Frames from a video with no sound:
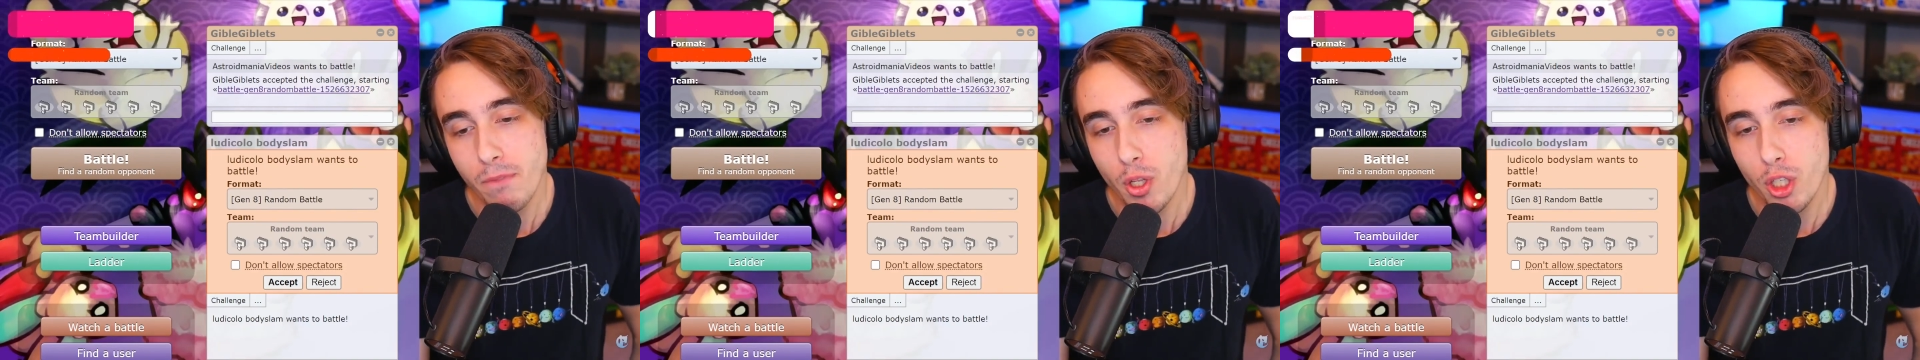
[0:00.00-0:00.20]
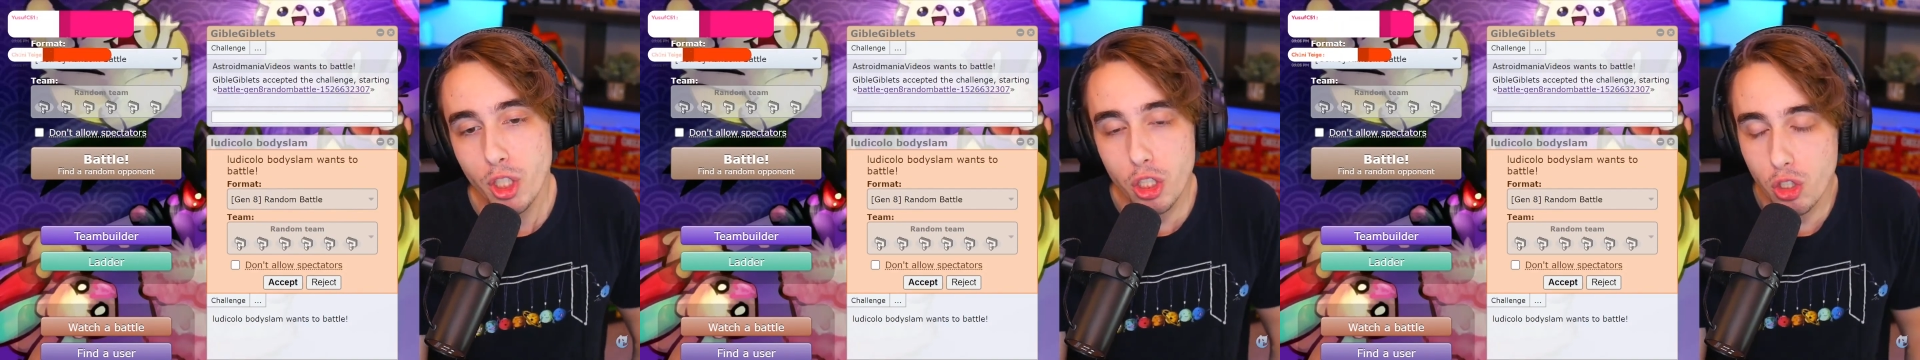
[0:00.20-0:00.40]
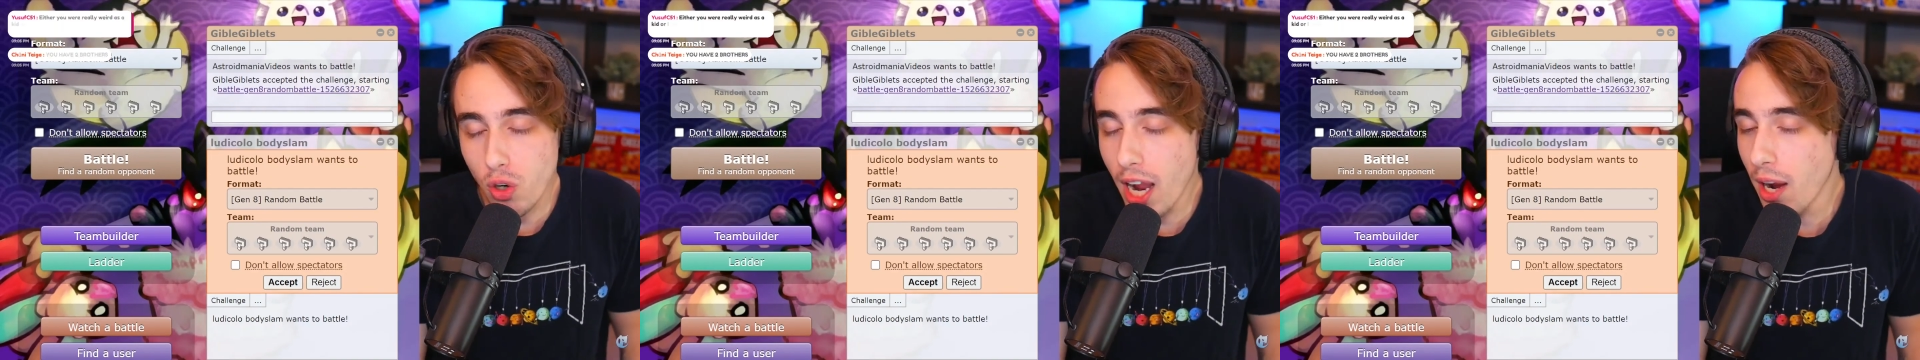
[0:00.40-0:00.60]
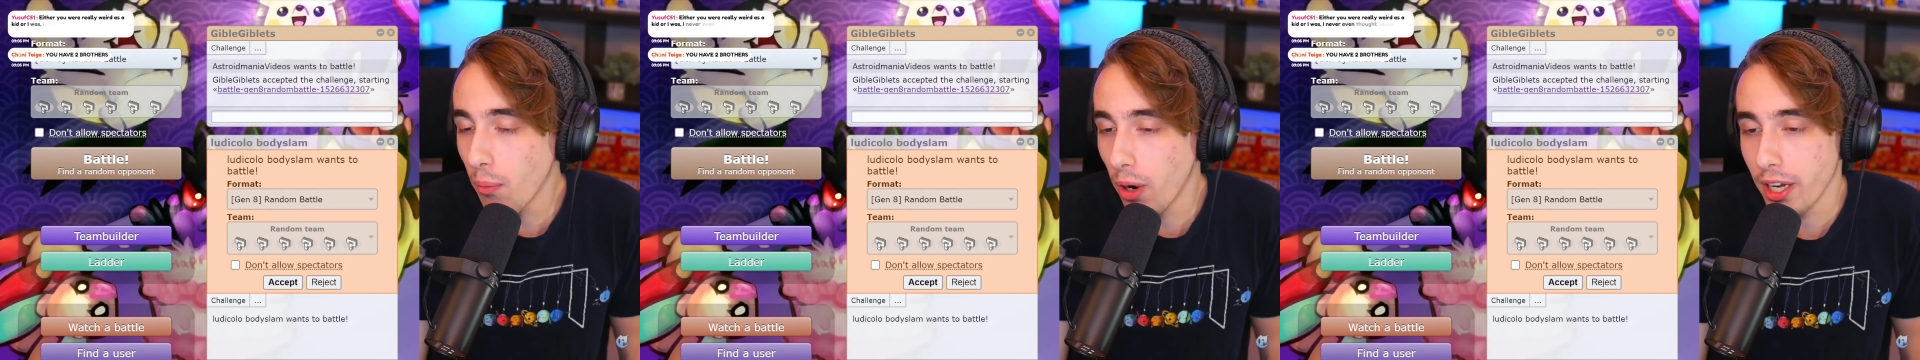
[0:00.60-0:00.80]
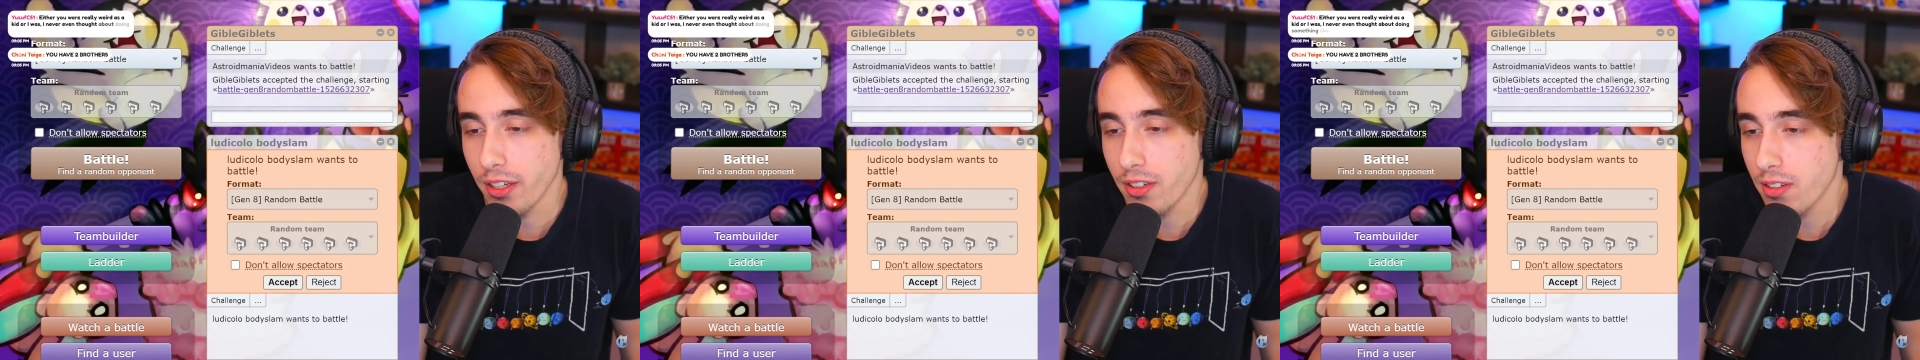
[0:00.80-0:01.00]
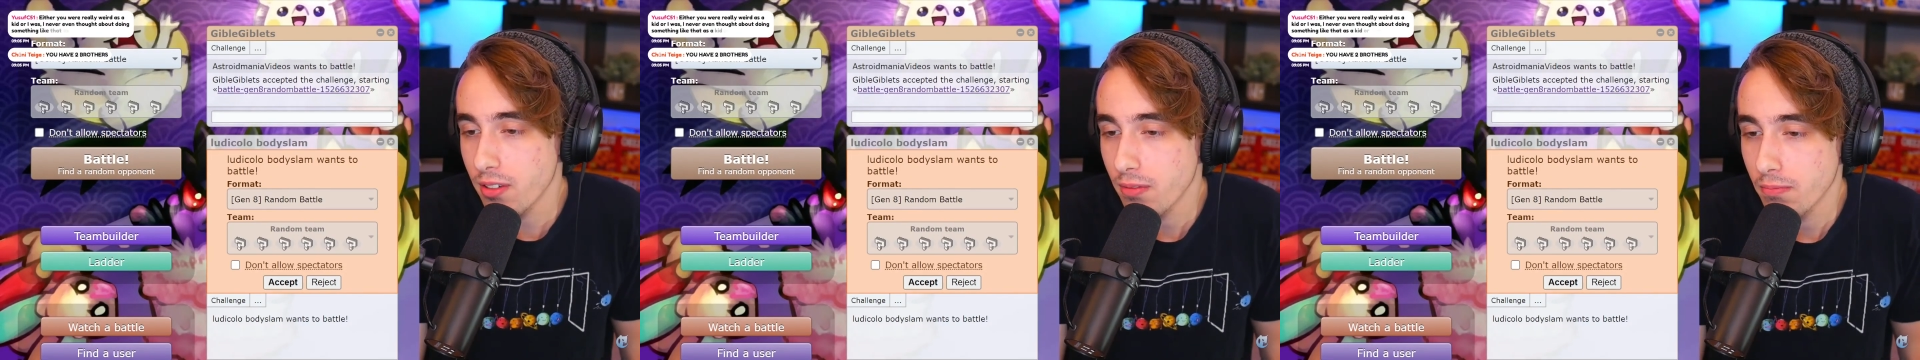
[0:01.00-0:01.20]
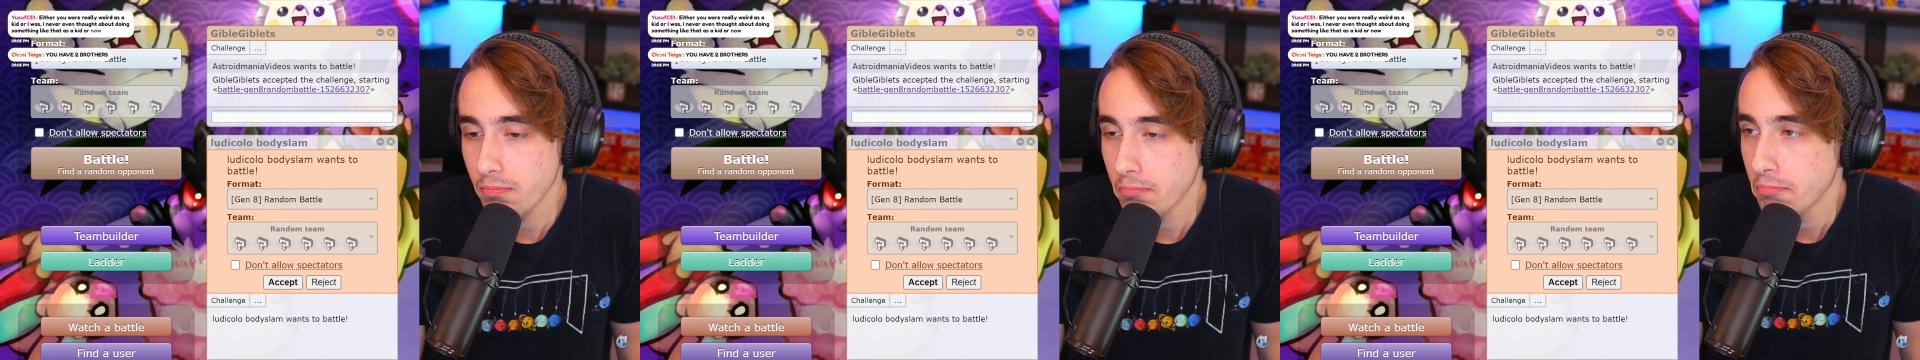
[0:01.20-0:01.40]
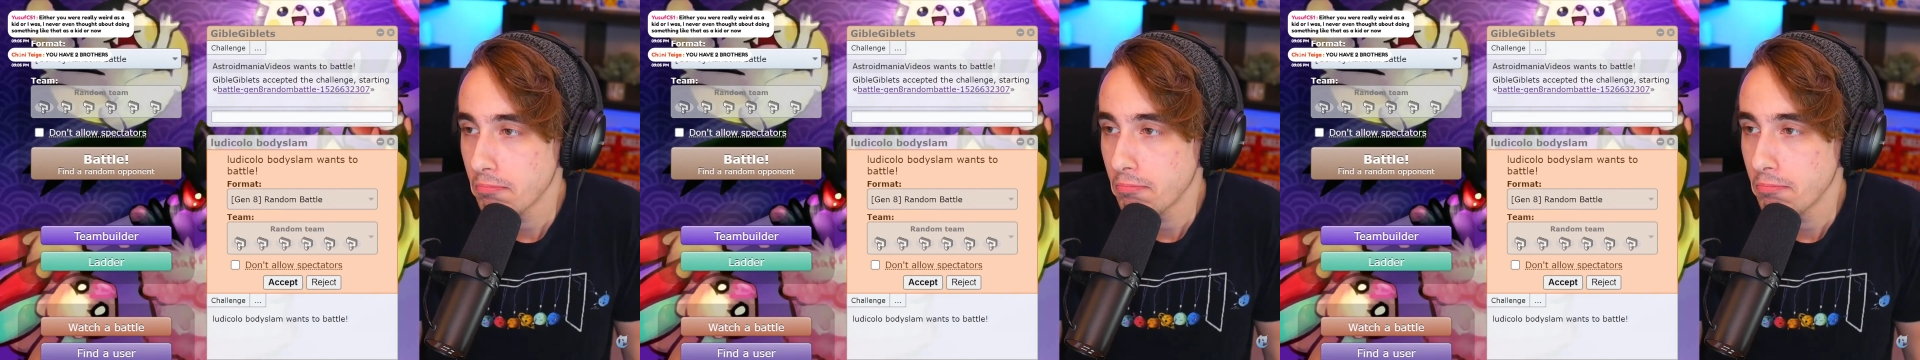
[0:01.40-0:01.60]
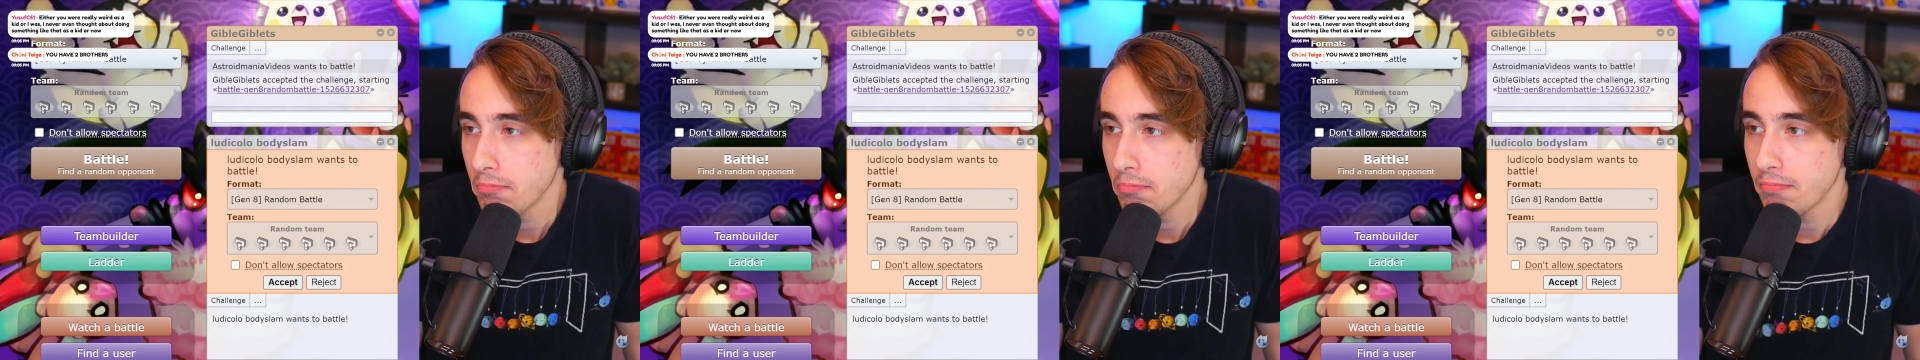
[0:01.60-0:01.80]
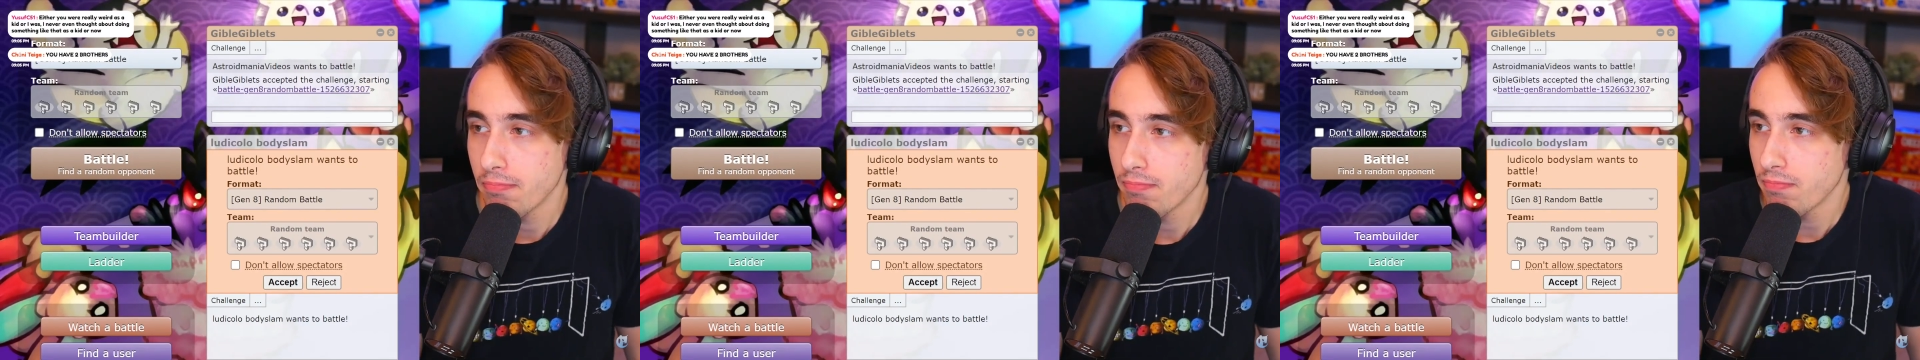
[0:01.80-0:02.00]
Just try it once.
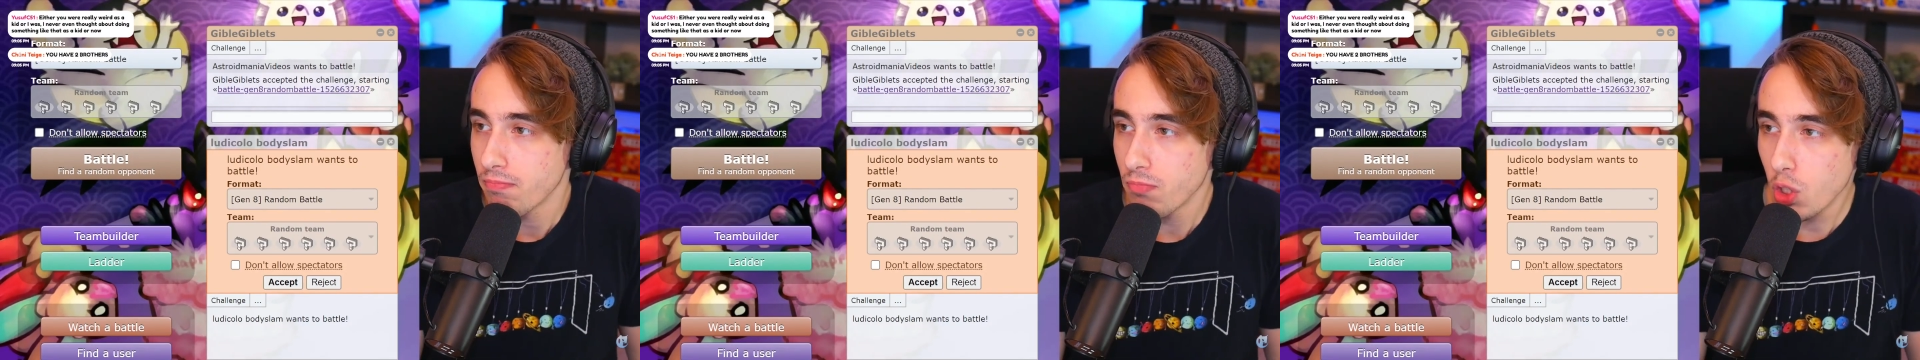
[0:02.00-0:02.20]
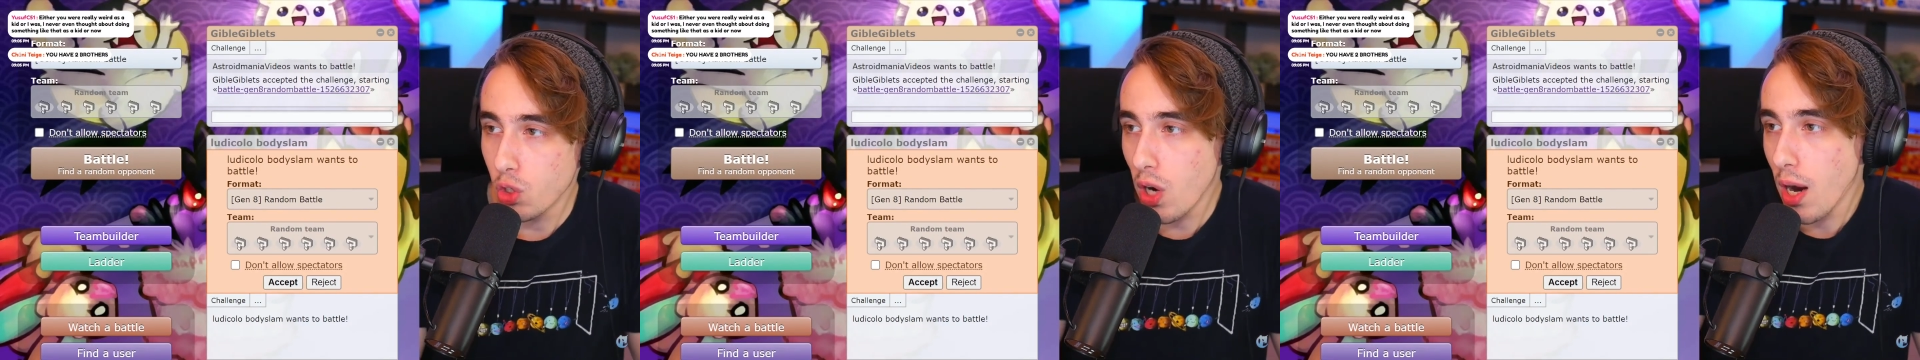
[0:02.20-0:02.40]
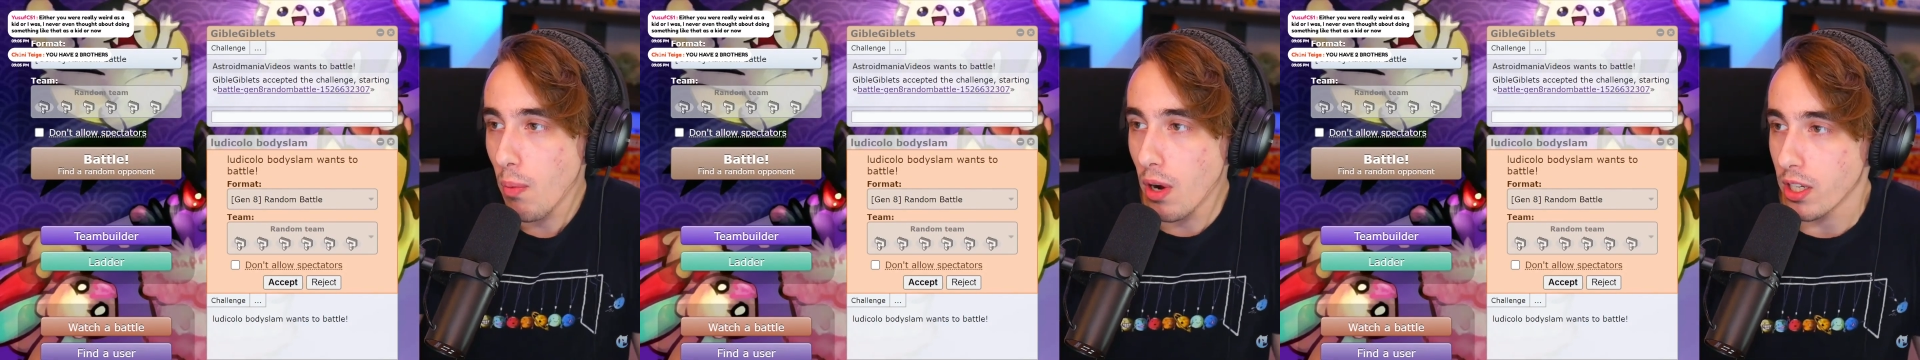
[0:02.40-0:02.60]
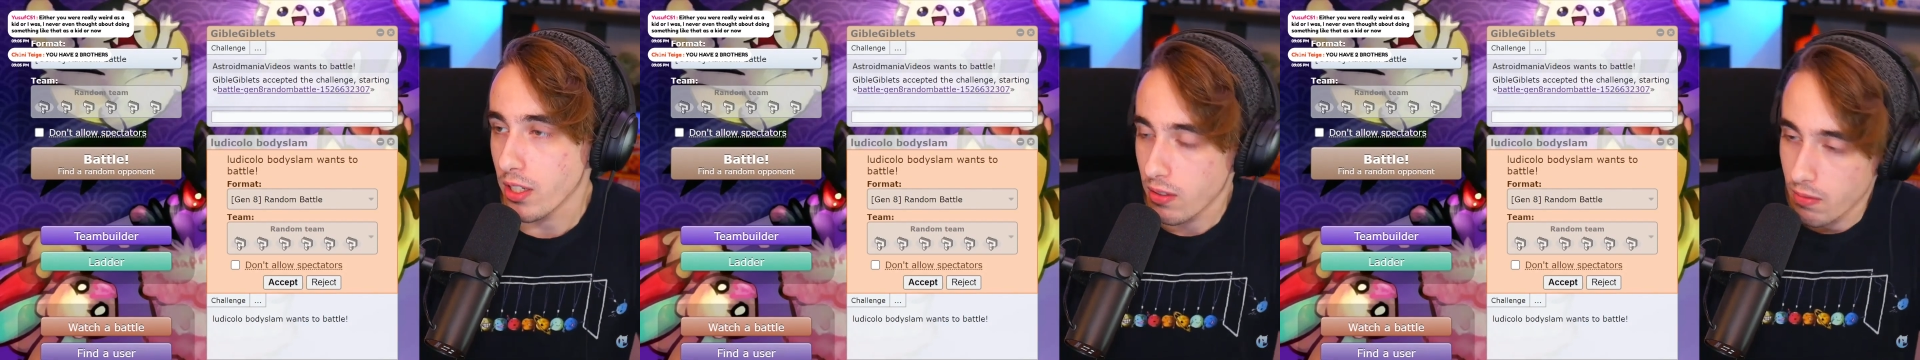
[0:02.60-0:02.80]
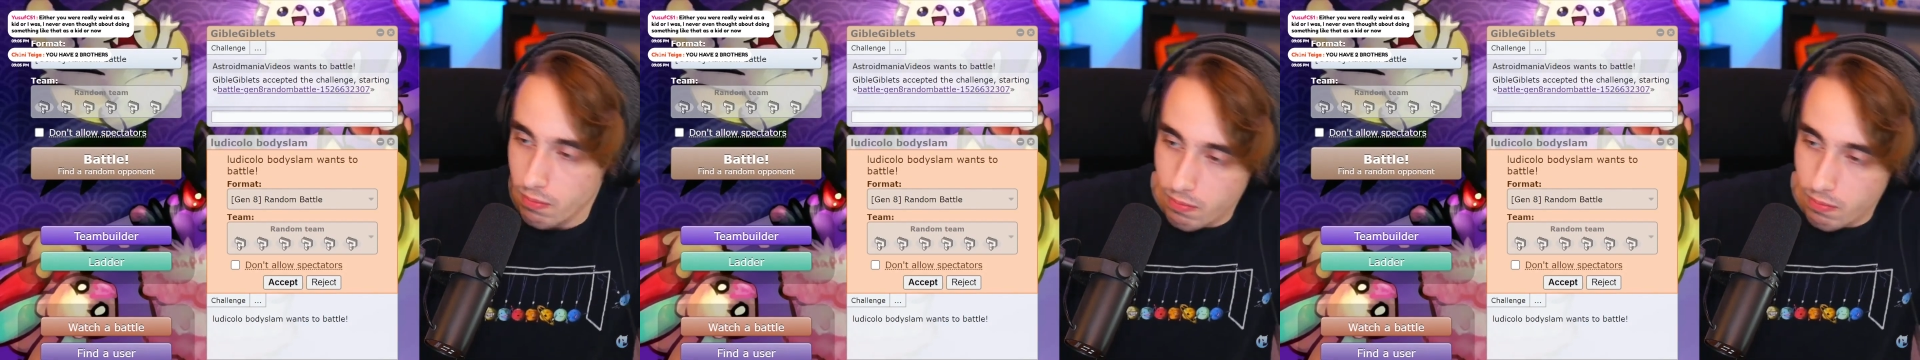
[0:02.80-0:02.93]
Just try it once.